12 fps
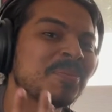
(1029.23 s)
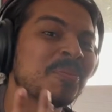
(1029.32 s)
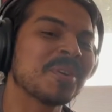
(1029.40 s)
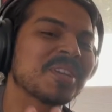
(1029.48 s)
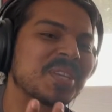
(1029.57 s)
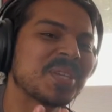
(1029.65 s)

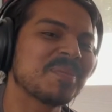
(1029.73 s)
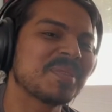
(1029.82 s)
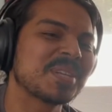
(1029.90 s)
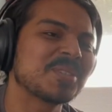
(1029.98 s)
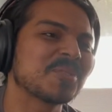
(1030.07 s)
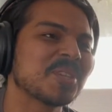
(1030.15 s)
want to keep
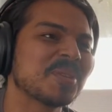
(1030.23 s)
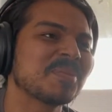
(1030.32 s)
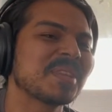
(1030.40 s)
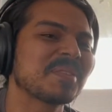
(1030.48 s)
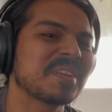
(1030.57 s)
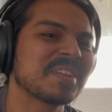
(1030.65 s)
that dream,
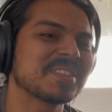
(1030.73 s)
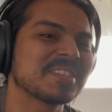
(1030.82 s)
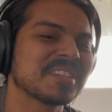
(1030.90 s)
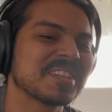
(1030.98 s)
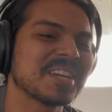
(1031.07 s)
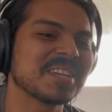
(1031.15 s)
that fantasy
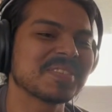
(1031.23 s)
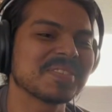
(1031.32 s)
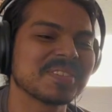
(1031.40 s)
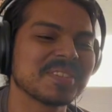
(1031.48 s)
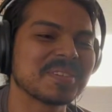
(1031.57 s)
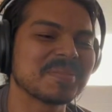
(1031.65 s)
alive,
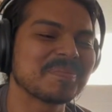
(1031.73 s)
you know.